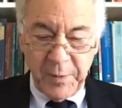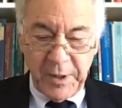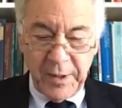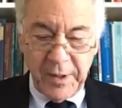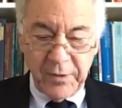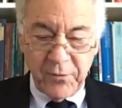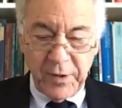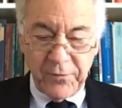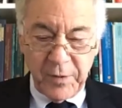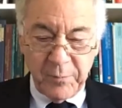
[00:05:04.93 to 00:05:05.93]
been
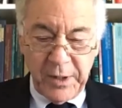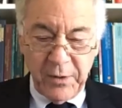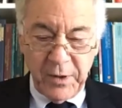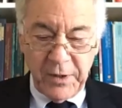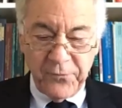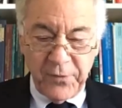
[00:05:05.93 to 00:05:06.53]
increasing by only